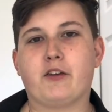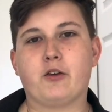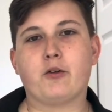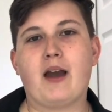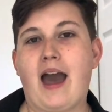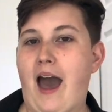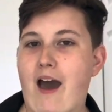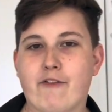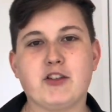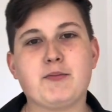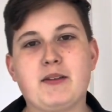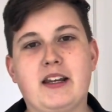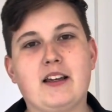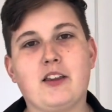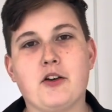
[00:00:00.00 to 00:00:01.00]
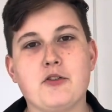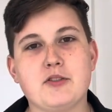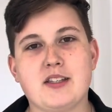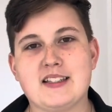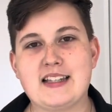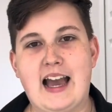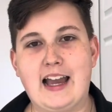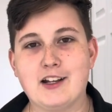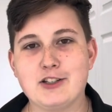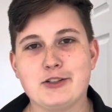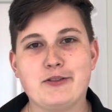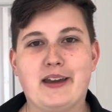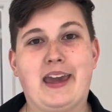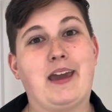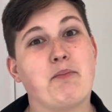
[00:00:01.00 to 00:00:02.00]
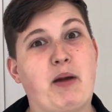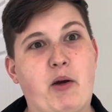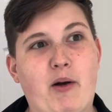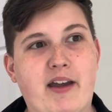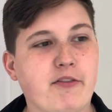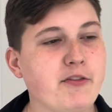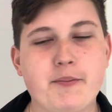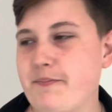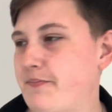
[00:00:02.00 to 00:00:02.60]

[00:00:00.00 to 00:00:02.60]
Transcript: you have as many clothes as I do and my wife.